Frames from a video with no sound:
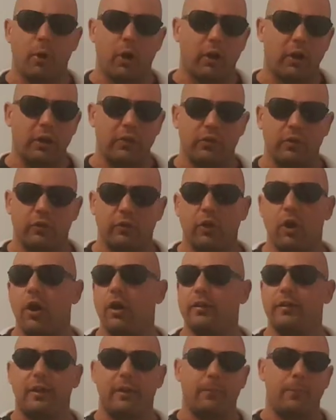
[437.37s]
market isn't
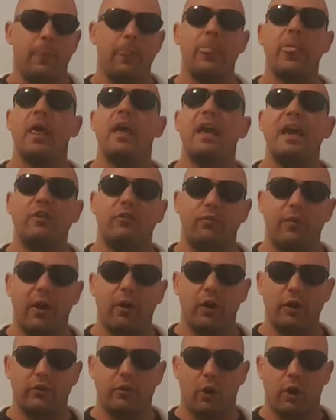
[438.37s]
daunting, it's
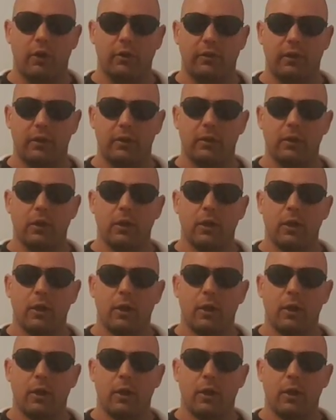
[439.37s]
very daunting.